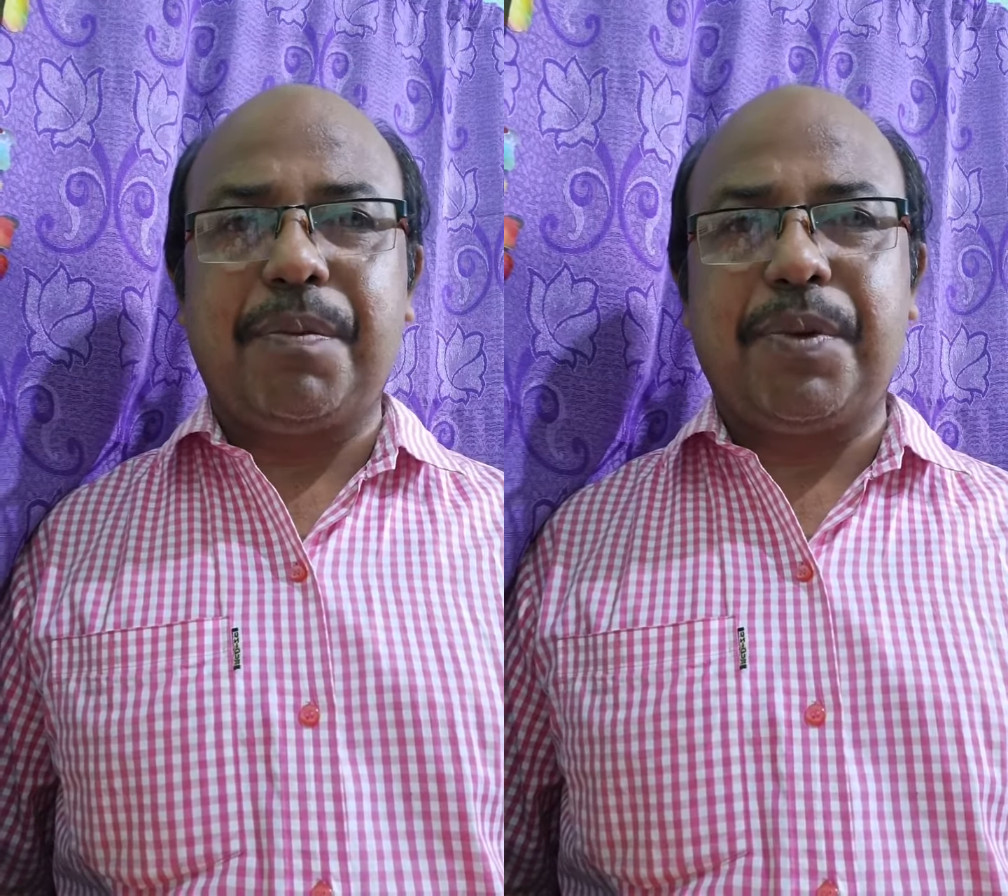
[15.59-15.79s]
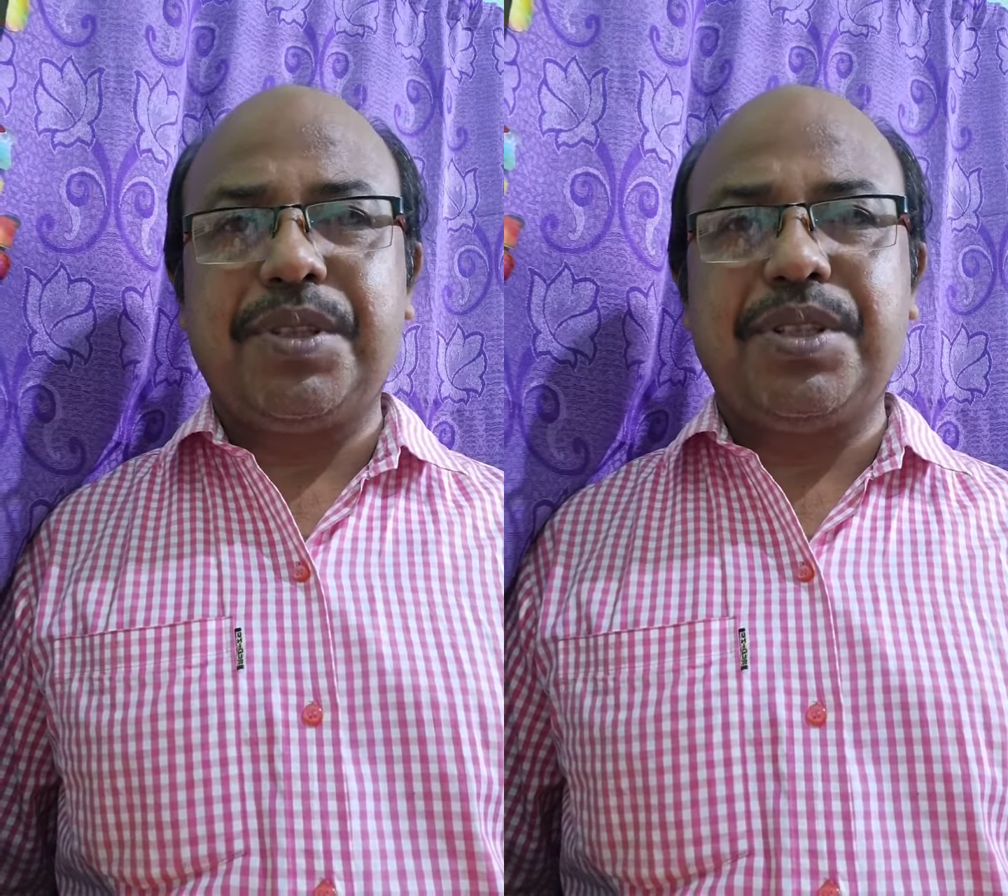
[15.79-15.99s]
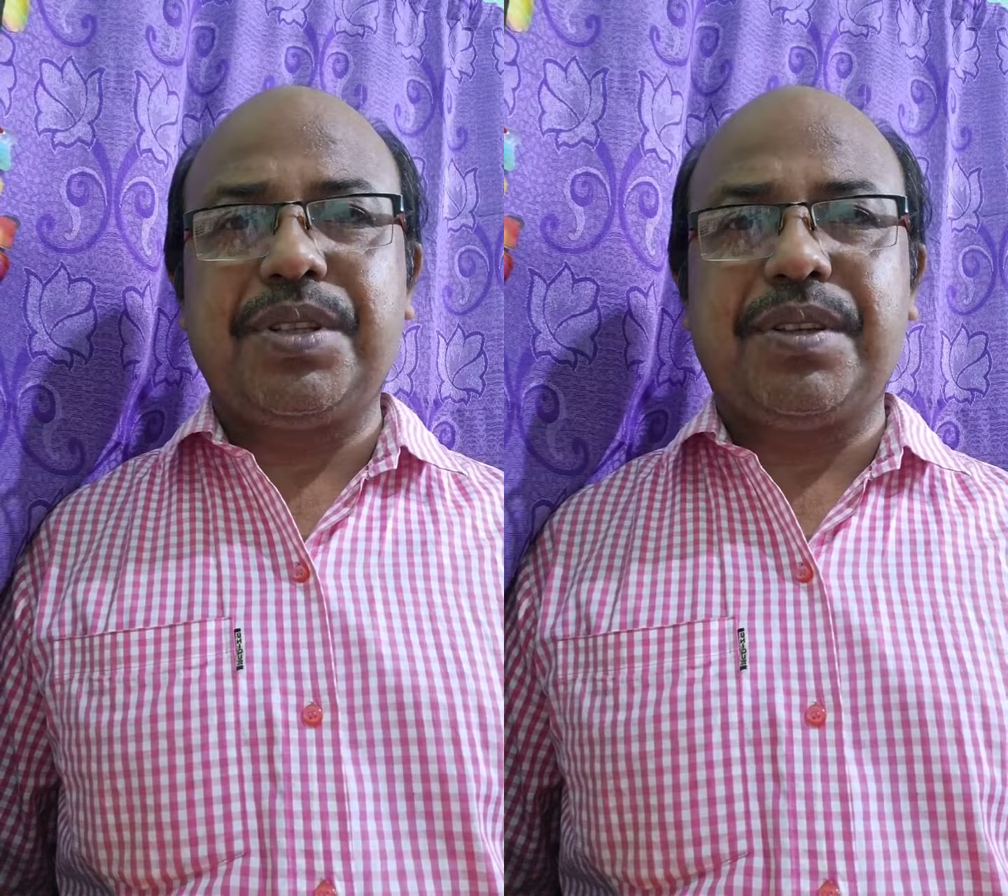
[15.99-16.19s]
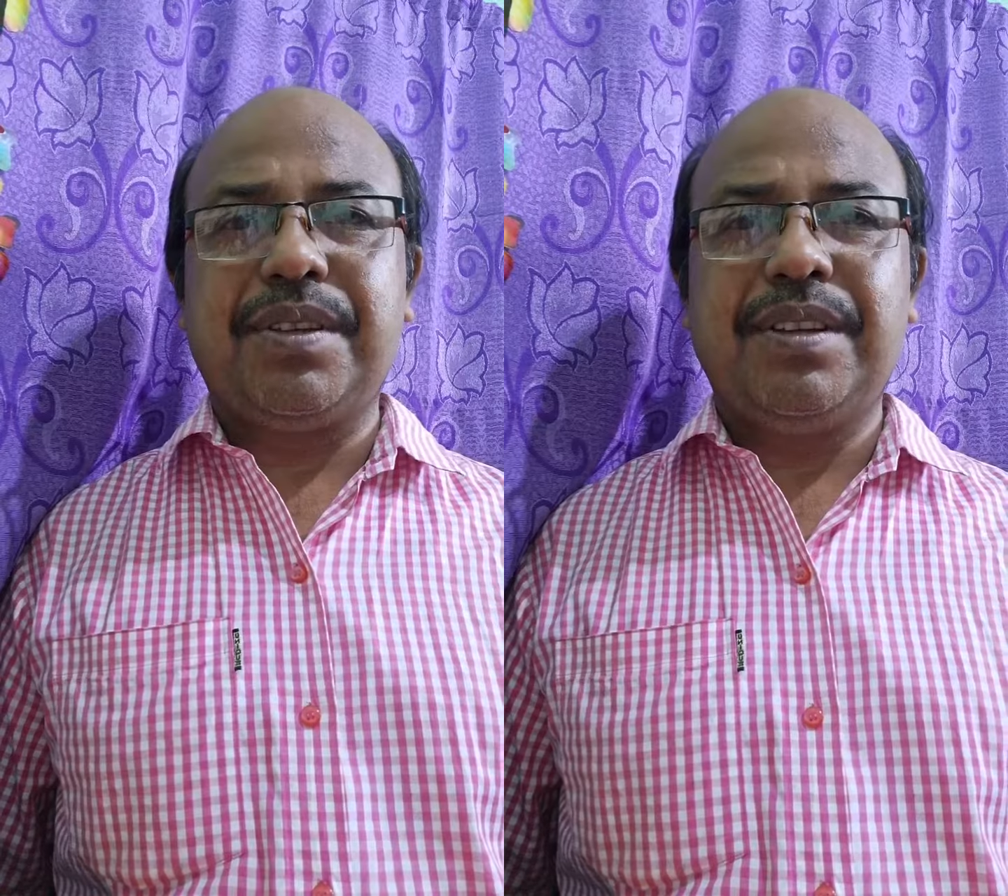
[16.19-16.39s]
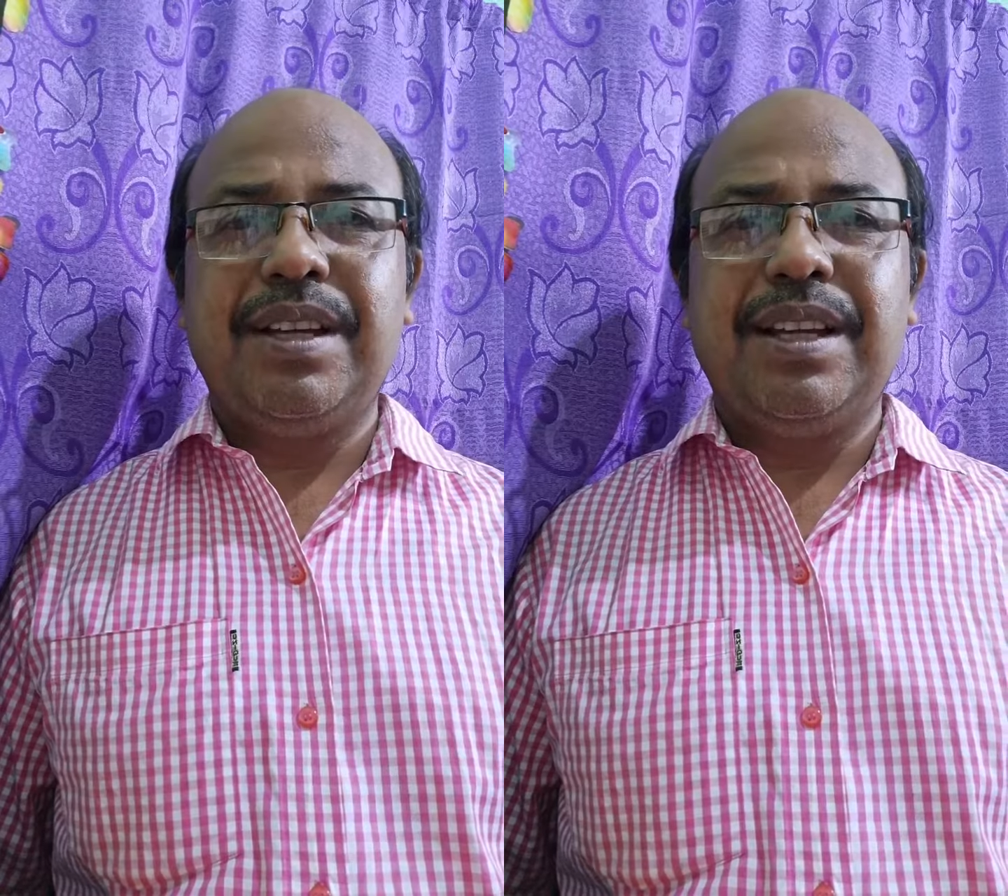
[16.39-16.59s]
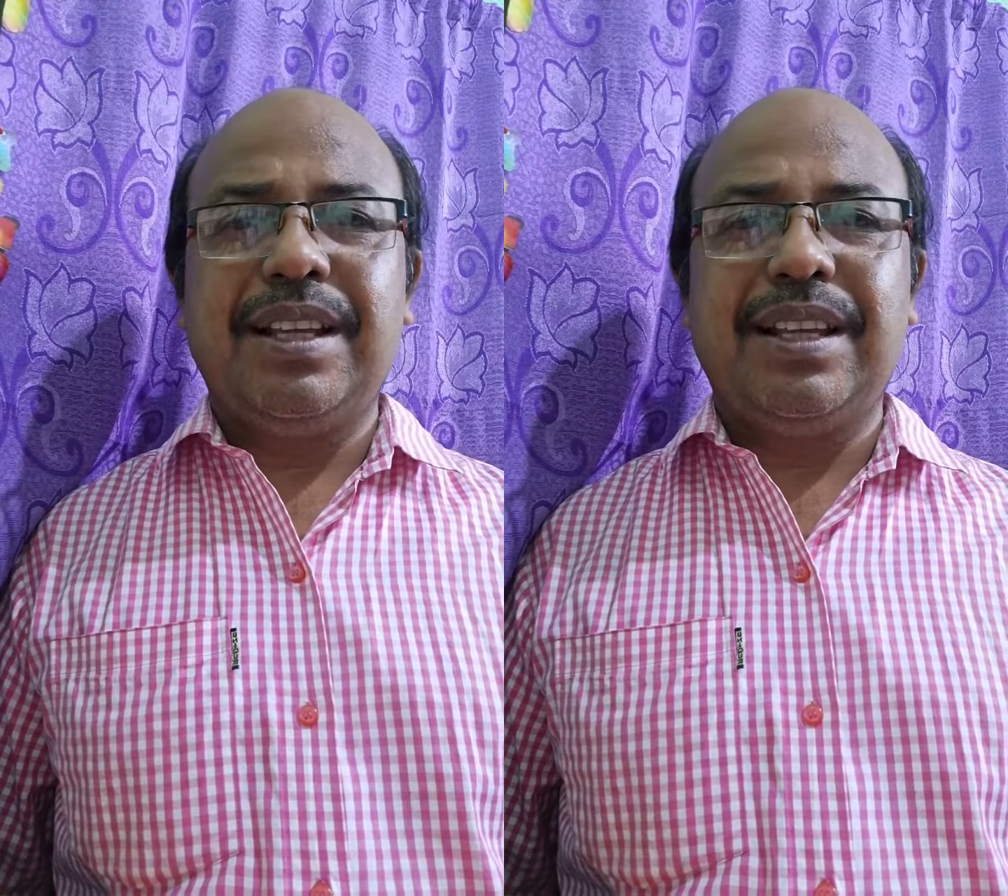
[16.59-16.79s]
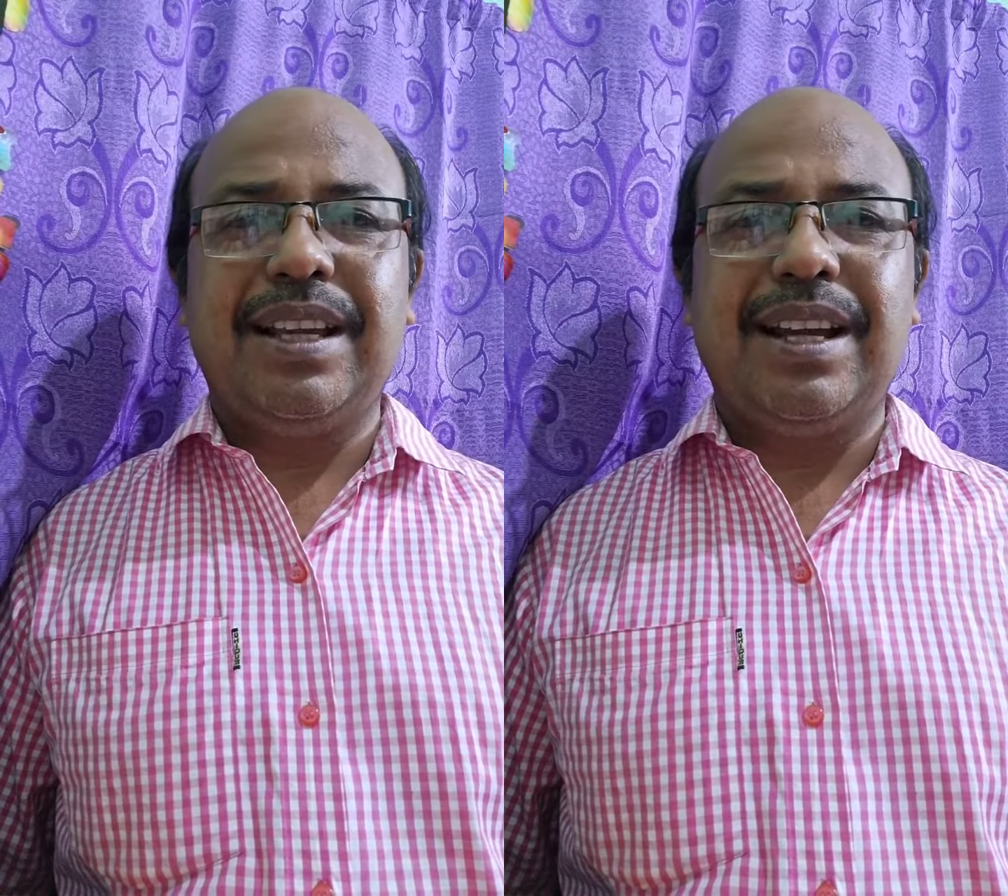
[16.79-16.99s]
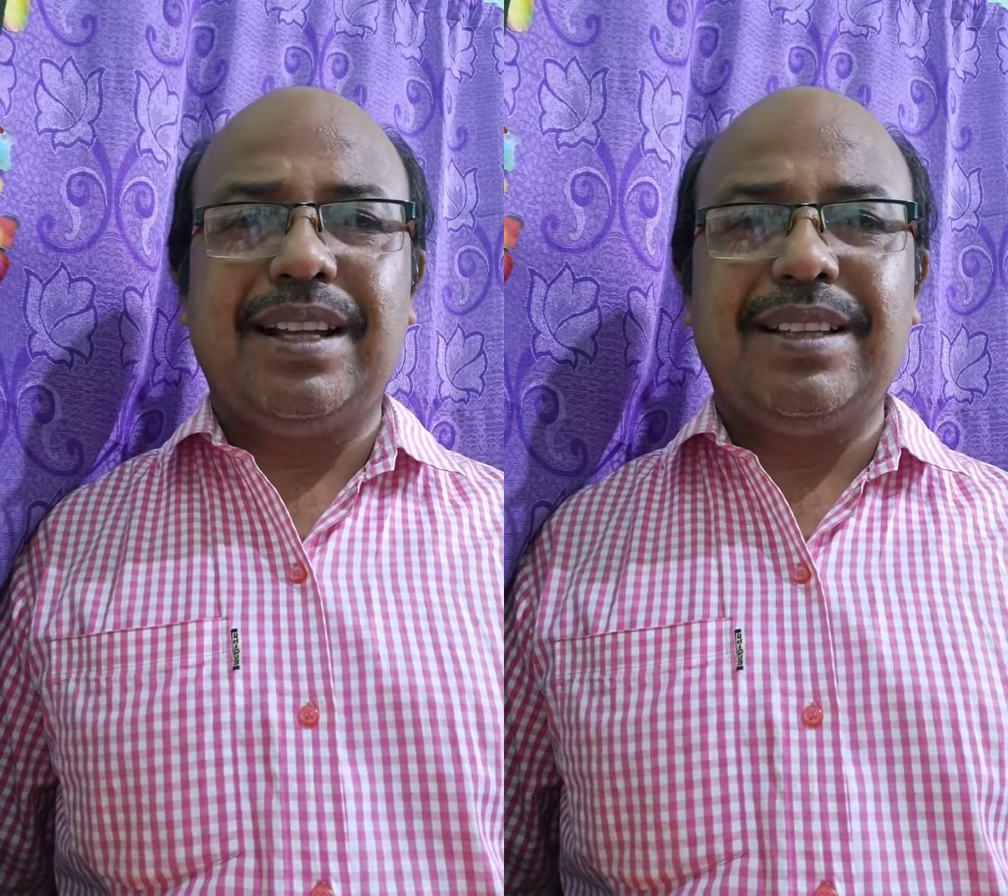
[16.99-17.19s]
position
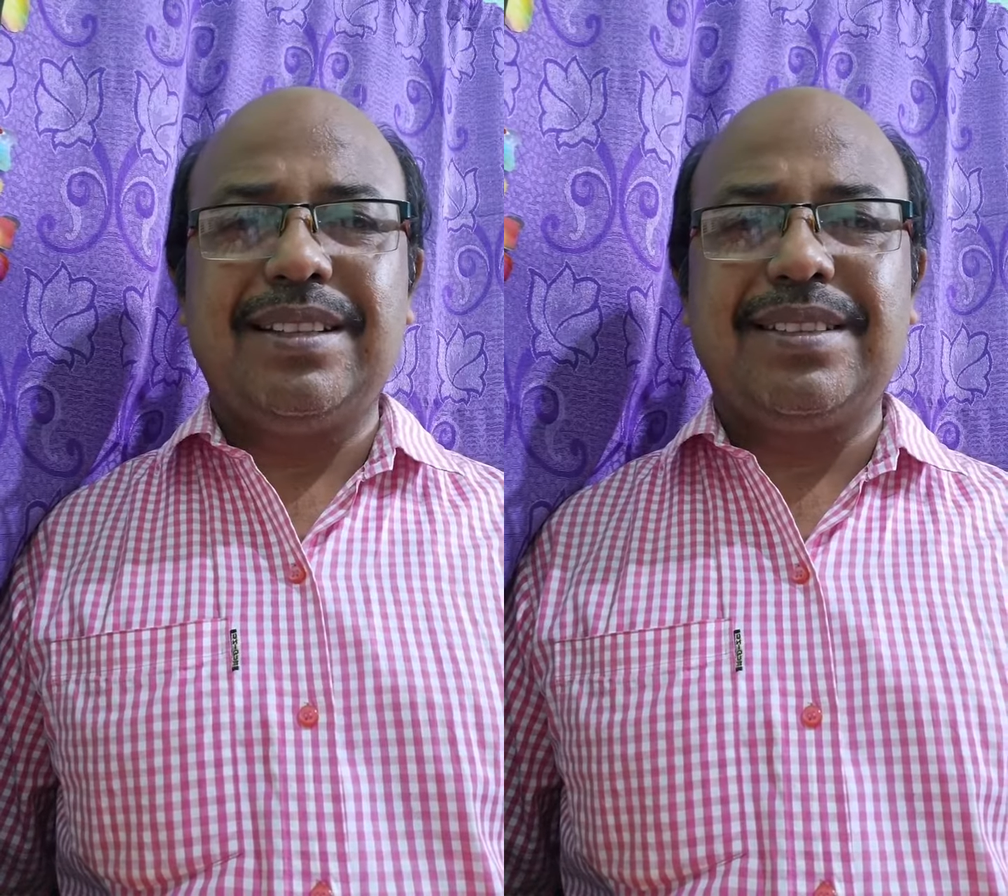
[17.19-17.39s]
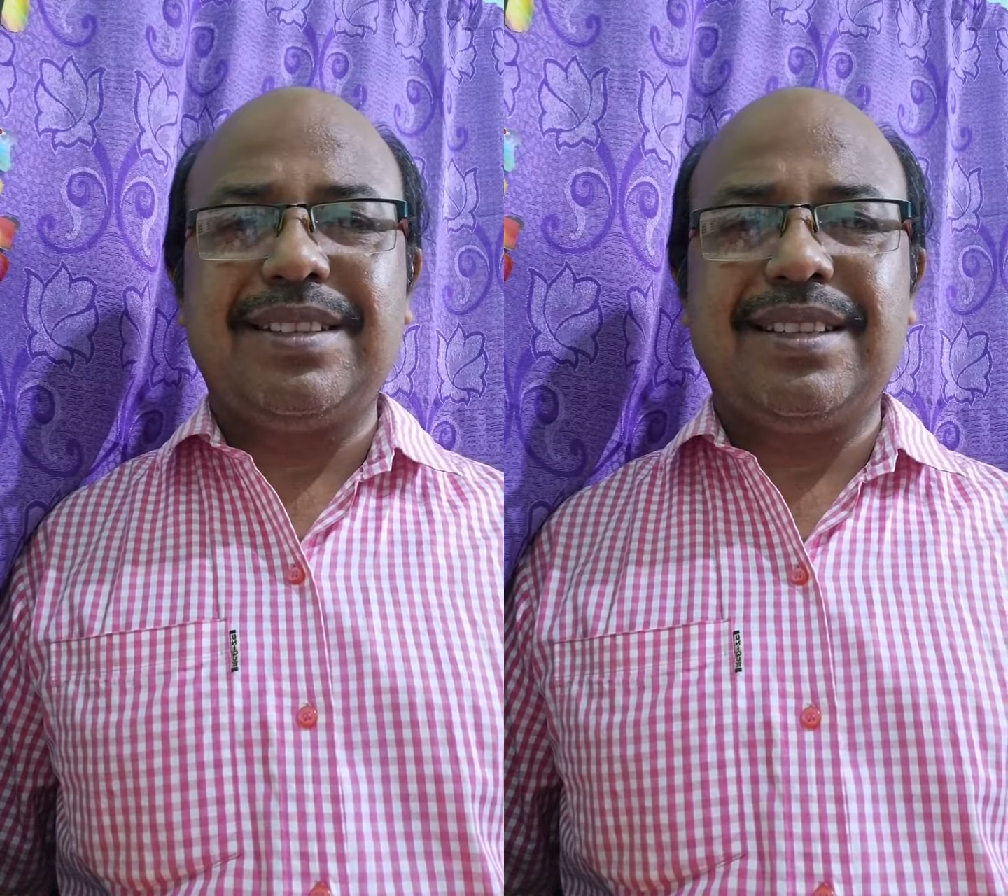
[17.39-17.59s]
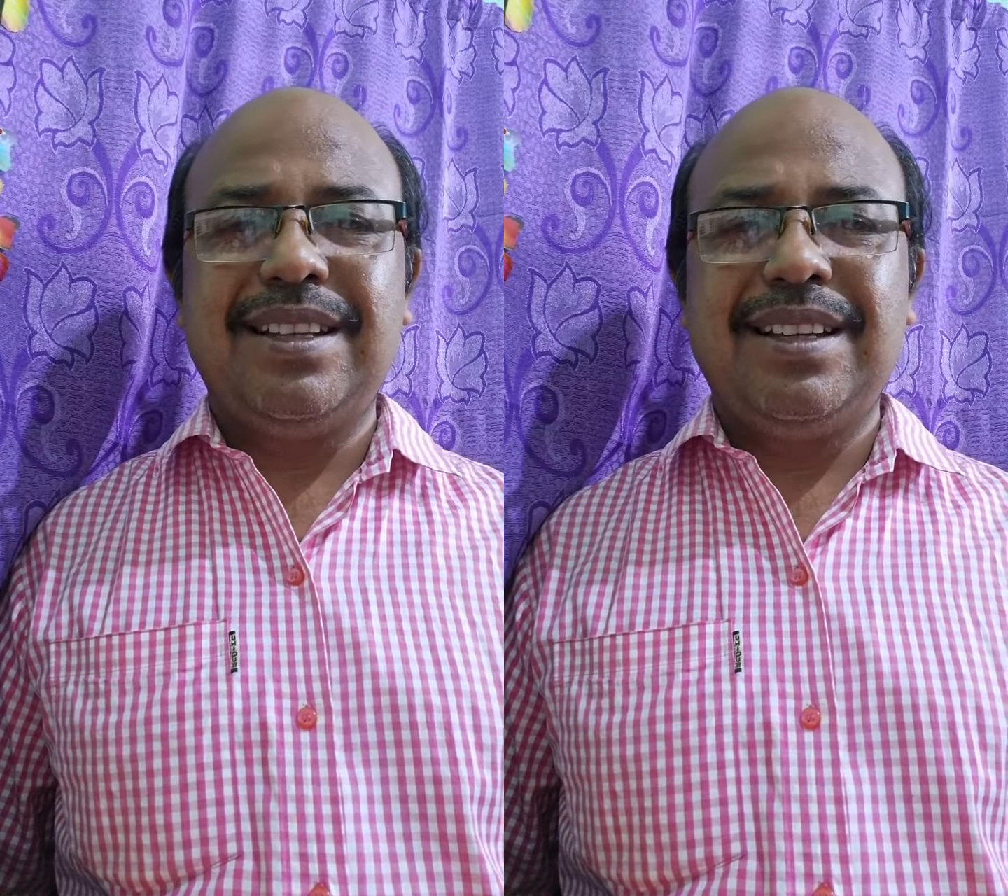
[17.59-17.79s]
than others,